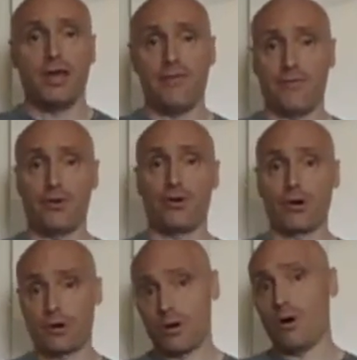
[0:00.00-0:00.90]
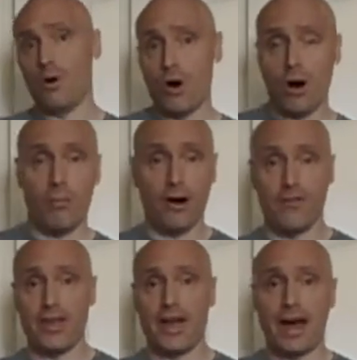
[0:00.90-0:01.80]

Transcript: If you're above that,